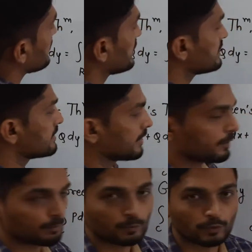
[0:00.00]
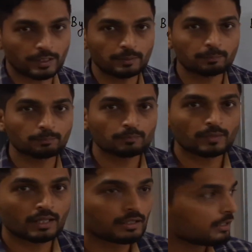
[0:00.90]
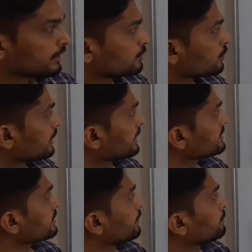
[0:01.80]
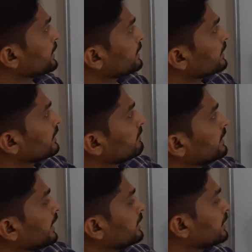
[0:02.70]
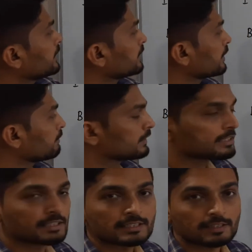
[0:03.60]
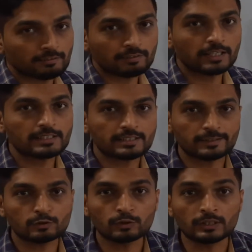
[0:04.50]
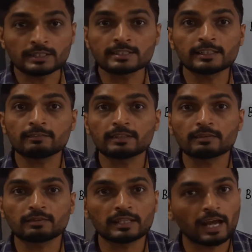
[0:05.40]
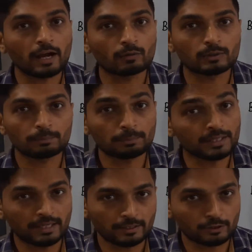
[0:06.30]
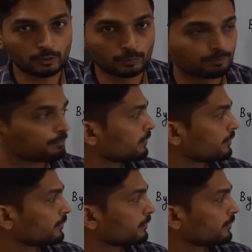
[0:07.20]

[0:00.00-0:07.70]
Green's theorem, right? So let us compare the given line integral with this left hand side. So easily we will have the P and Q.